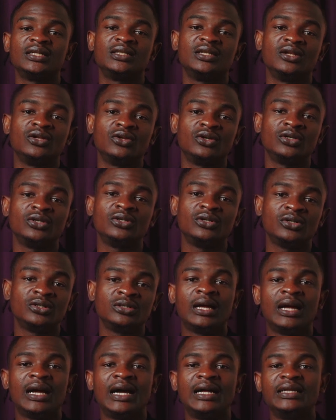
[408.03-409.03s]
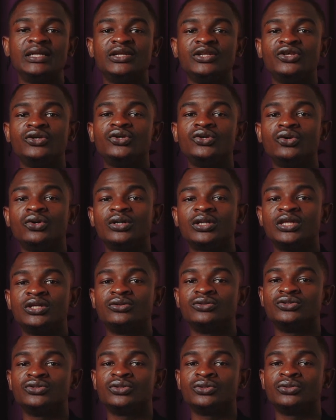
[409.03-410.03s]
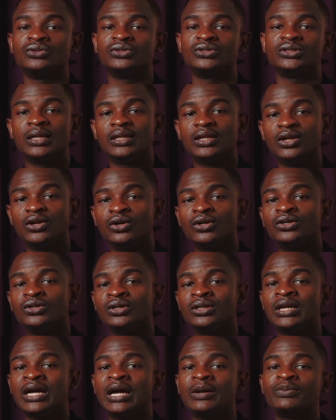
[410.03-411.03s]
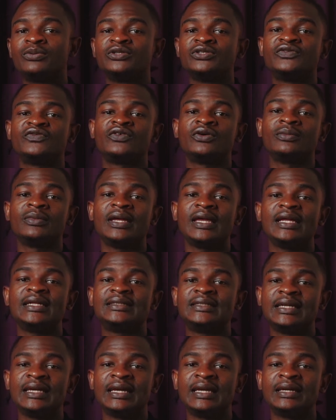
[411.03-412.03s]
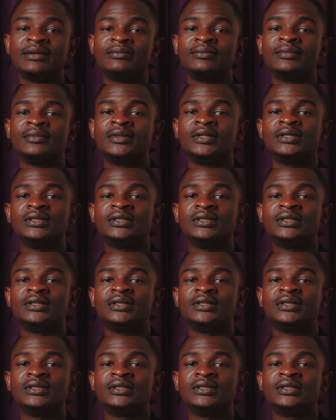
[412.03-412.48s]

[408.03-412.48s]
the London and the New York Q zones. The London happens from 8 a.m.